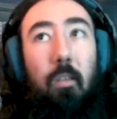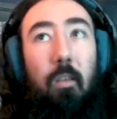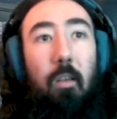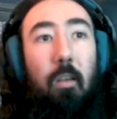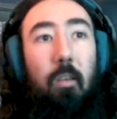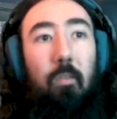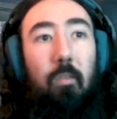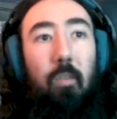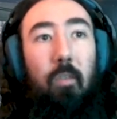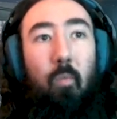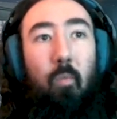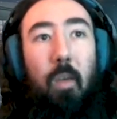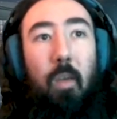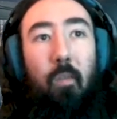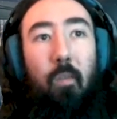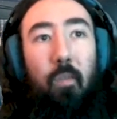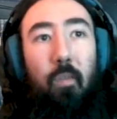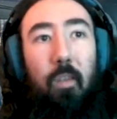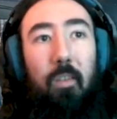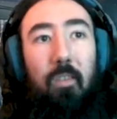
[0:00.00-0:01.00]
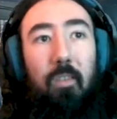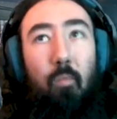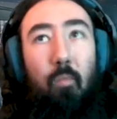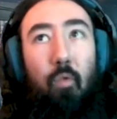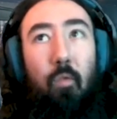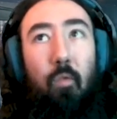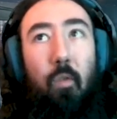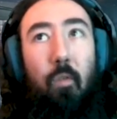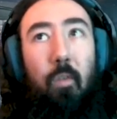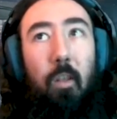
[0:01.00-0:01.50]
So I'm waiting for this to
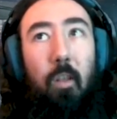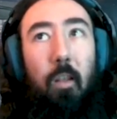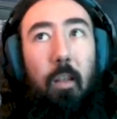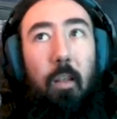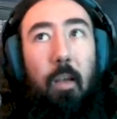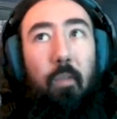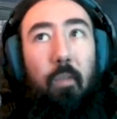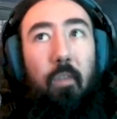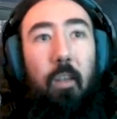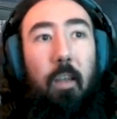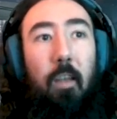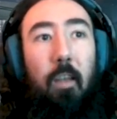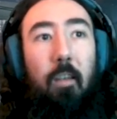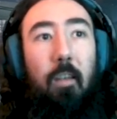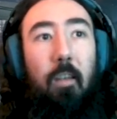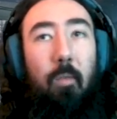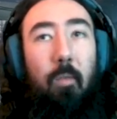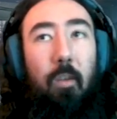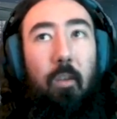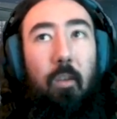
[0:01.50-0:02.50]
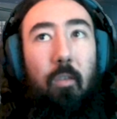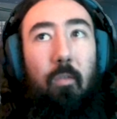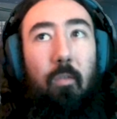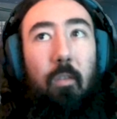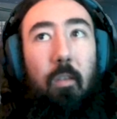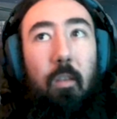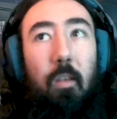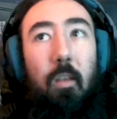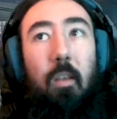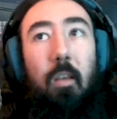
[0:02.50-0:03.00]
move over to the left again. There we go.
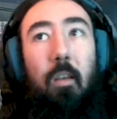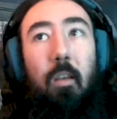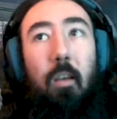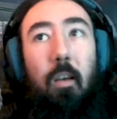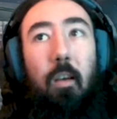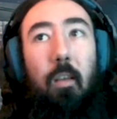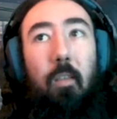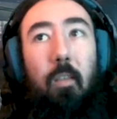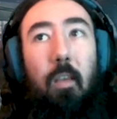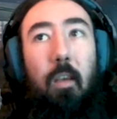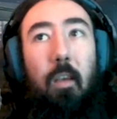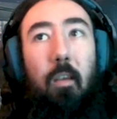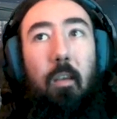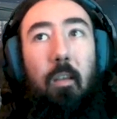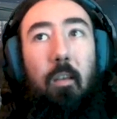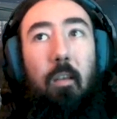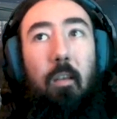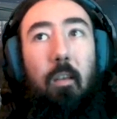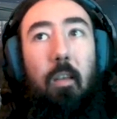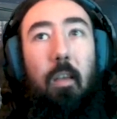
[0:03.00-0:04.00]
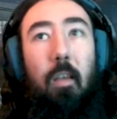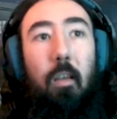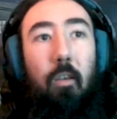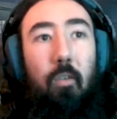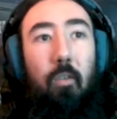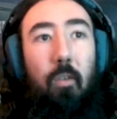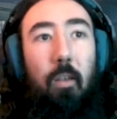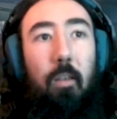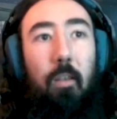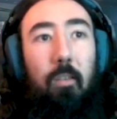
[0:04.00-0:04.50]
And then
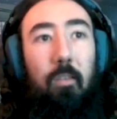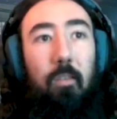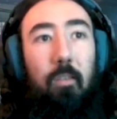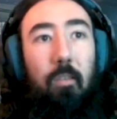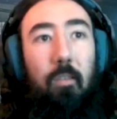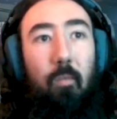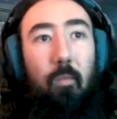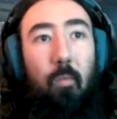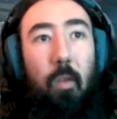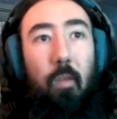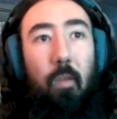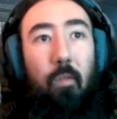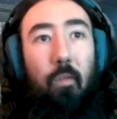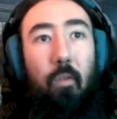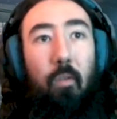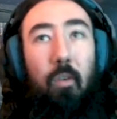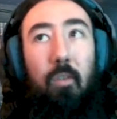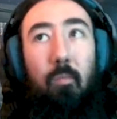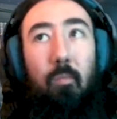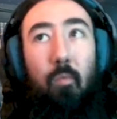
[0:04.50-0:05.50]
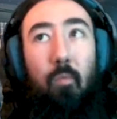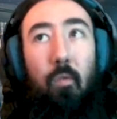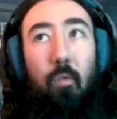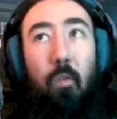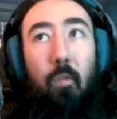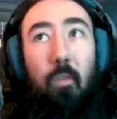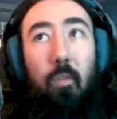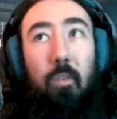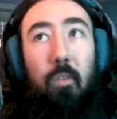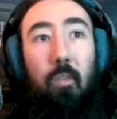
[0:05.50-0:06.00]
increased, waiting for it to move
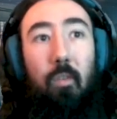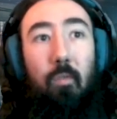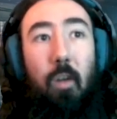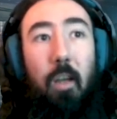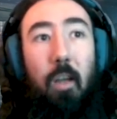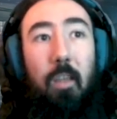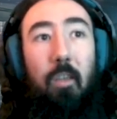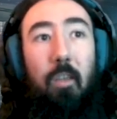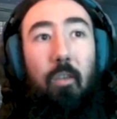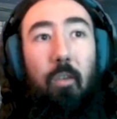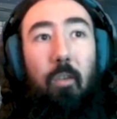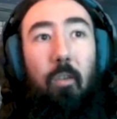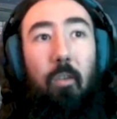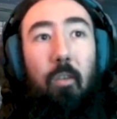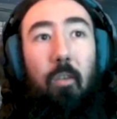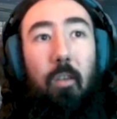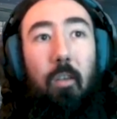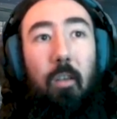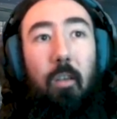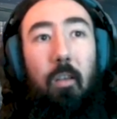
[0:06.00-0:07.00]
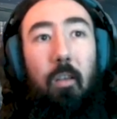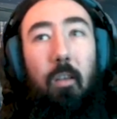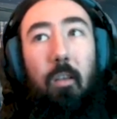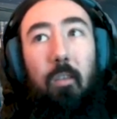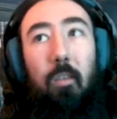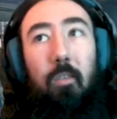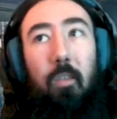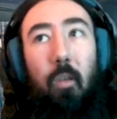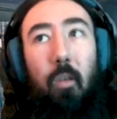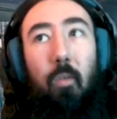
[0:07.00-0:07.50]
over to the right. You could
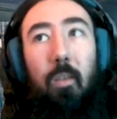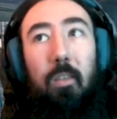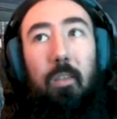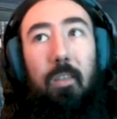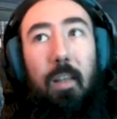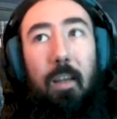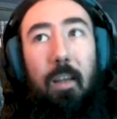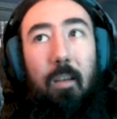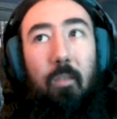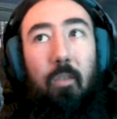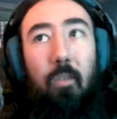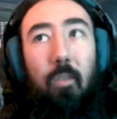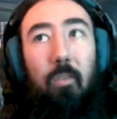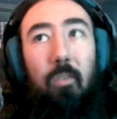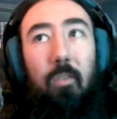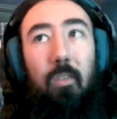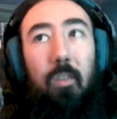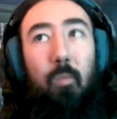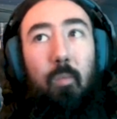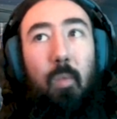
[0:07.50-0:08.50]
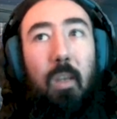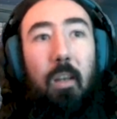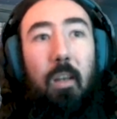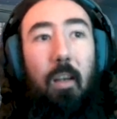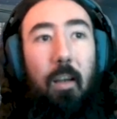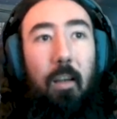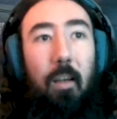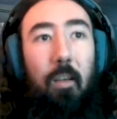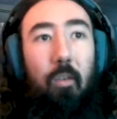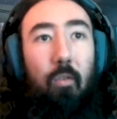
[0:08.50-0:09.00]
slow this down using a speed
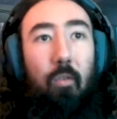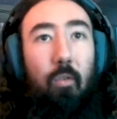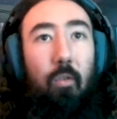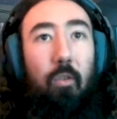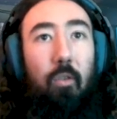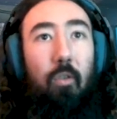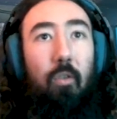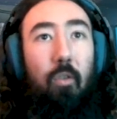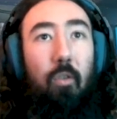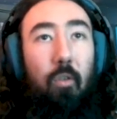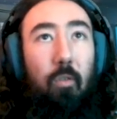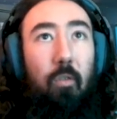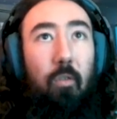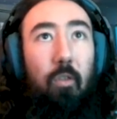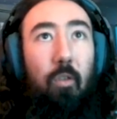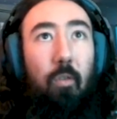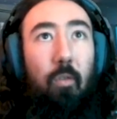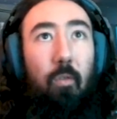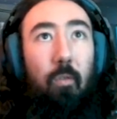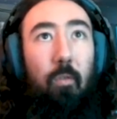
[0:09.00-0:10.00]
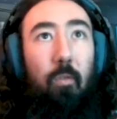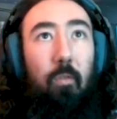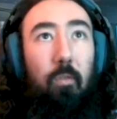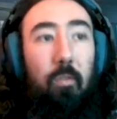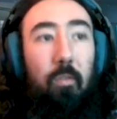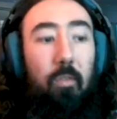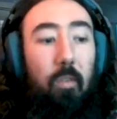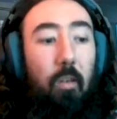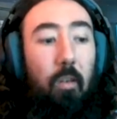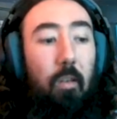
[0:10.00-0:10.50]
hack, or you could
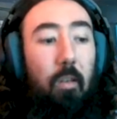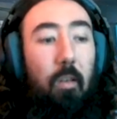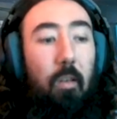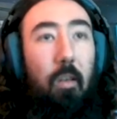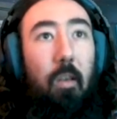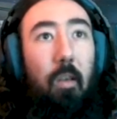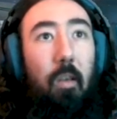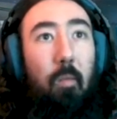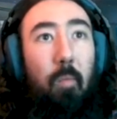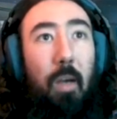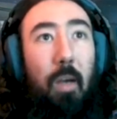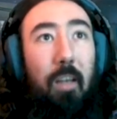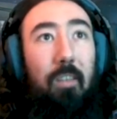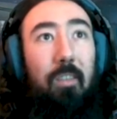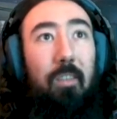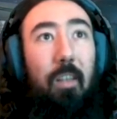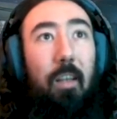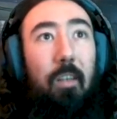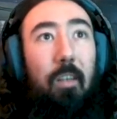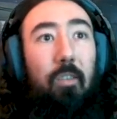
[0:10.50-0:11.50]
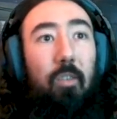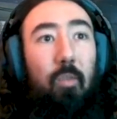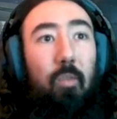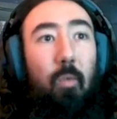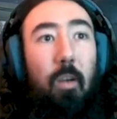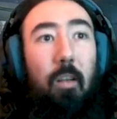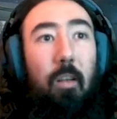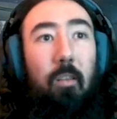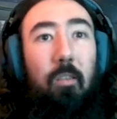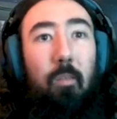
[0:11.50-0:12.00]
use backslash as
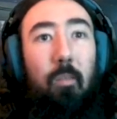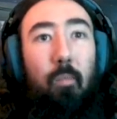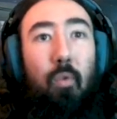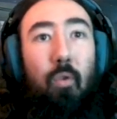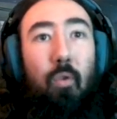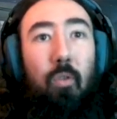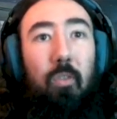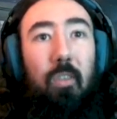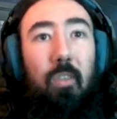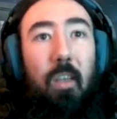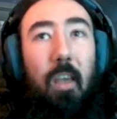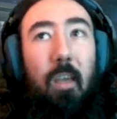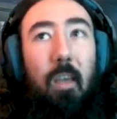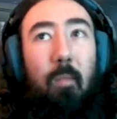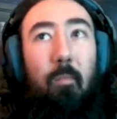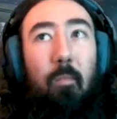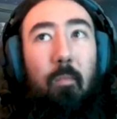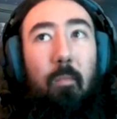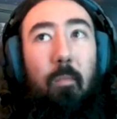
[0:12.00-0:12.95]
well to pause the game.